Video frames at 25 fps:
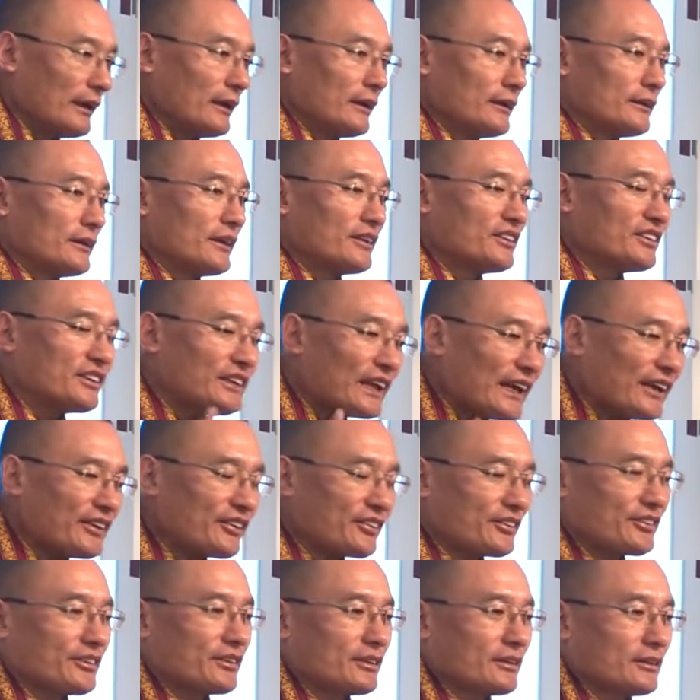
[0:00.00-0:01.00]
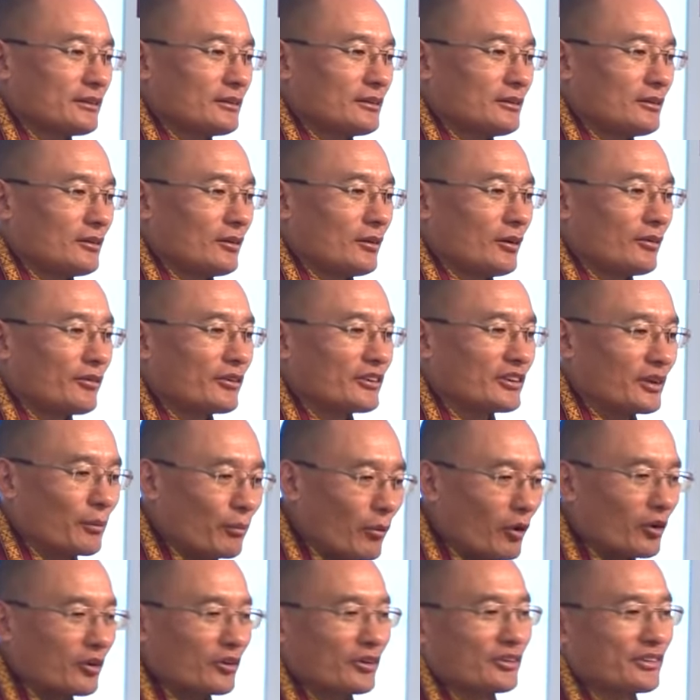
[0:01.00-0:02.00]
the test of a
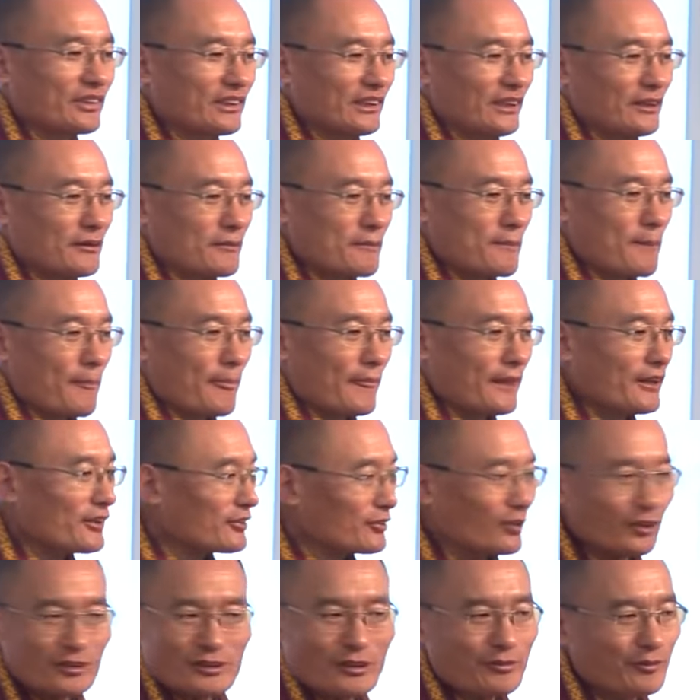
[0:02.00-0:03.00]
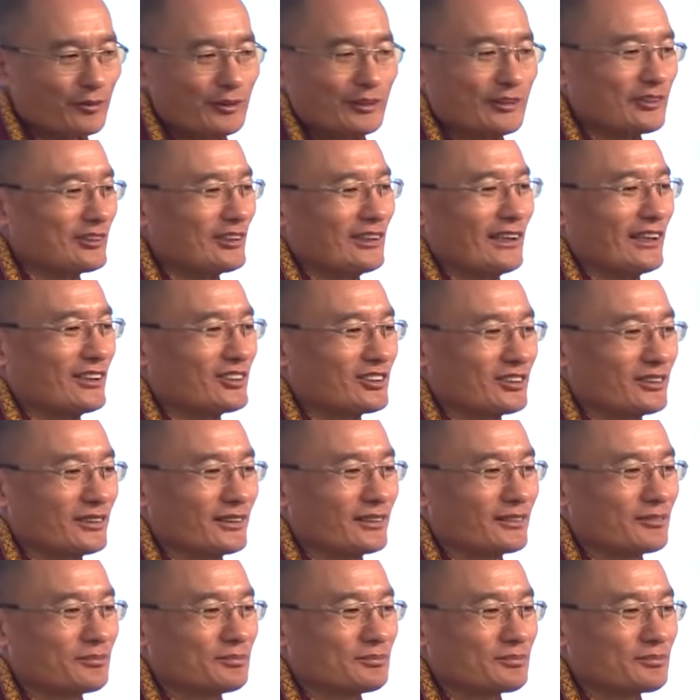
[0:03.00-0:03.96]
democracy is not the first election.